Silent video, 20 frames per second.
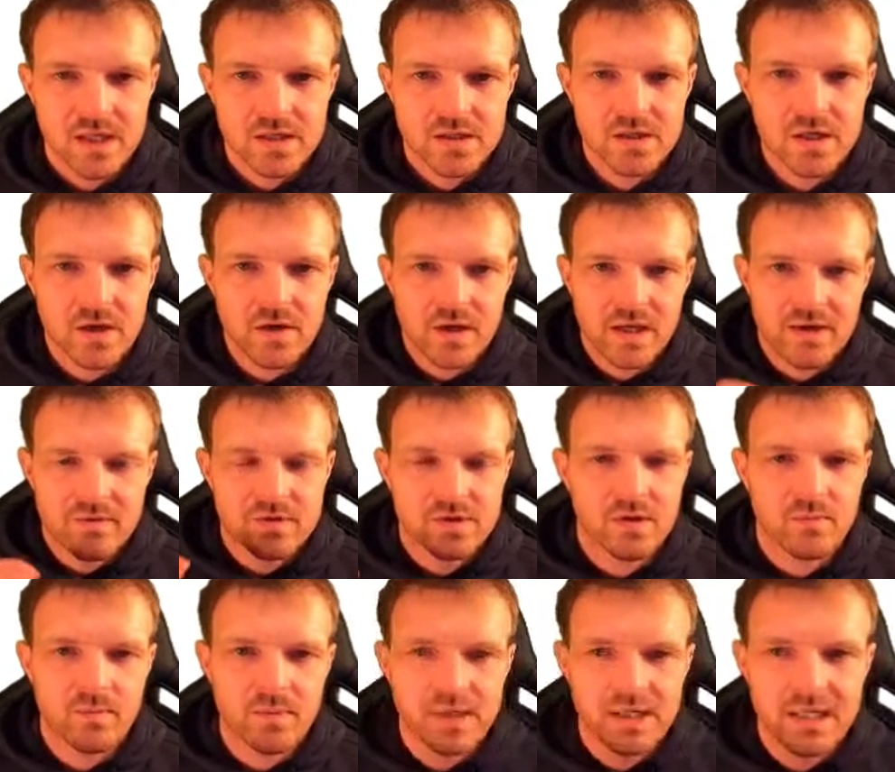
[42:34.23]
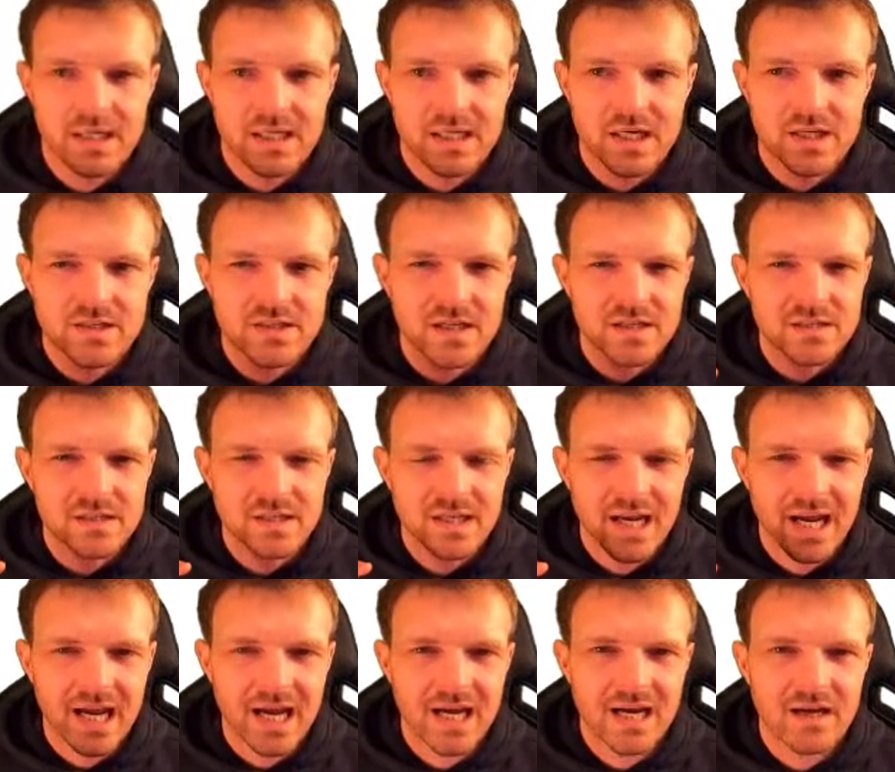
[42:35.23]
So if somebody doesn't
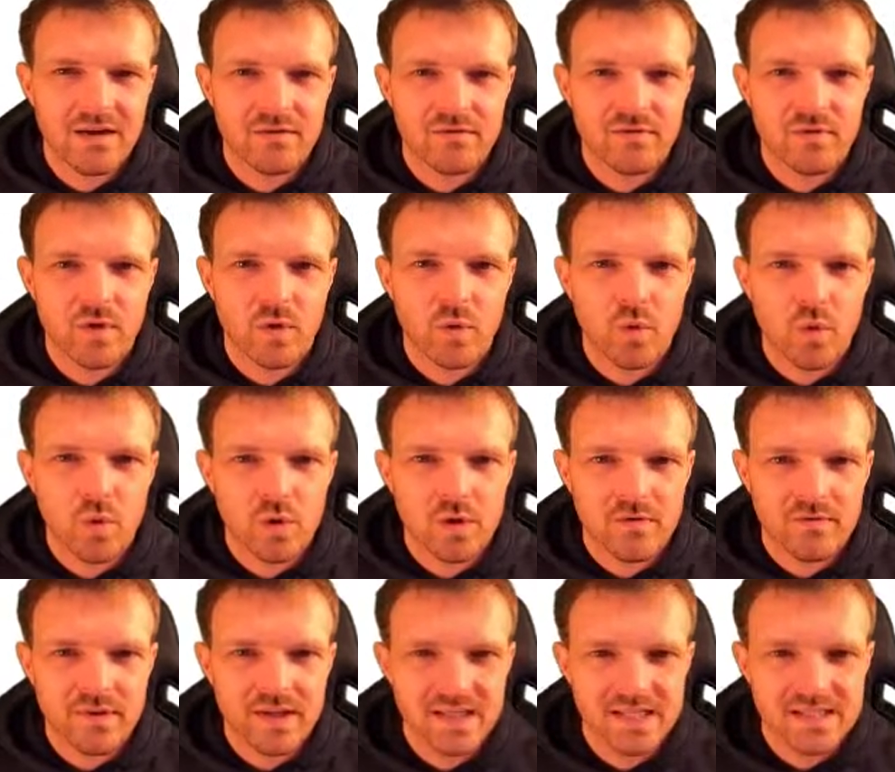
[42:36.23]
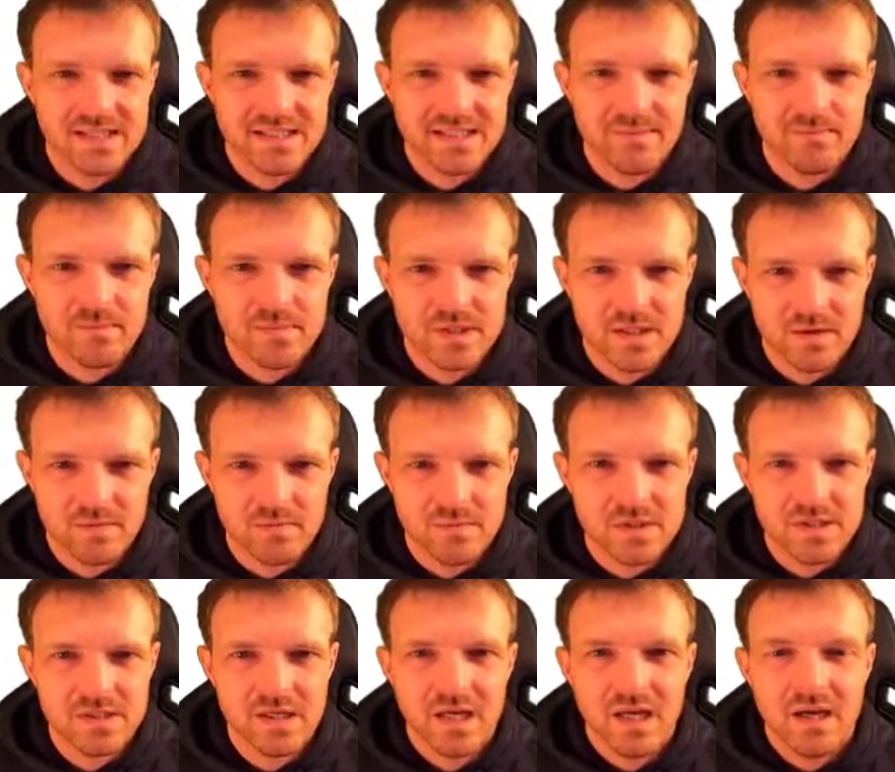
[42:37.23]
have all of these
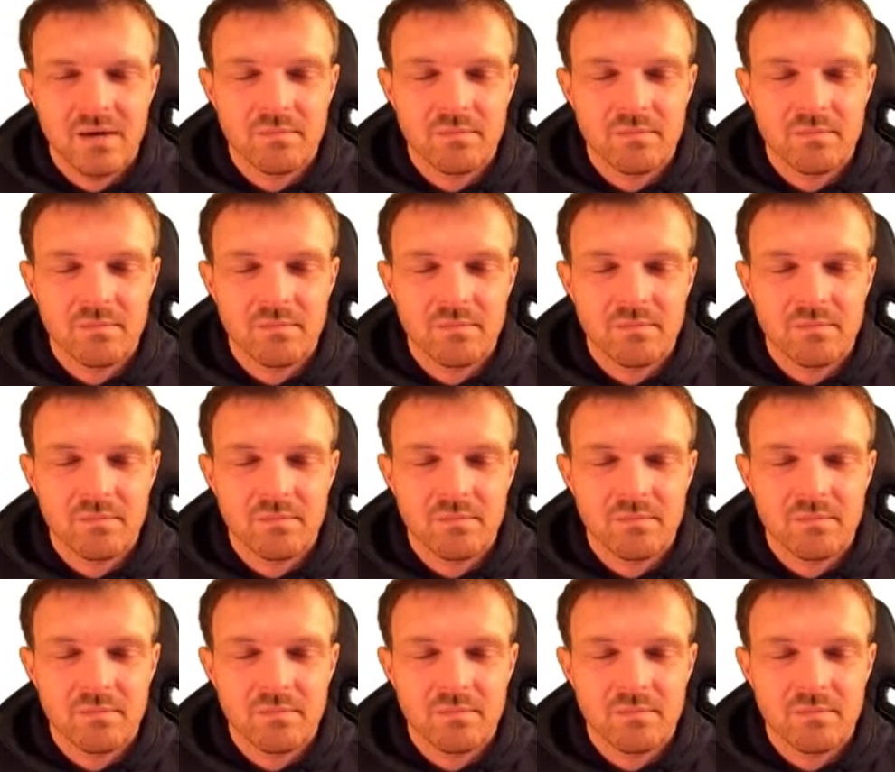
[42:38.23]
symptoms,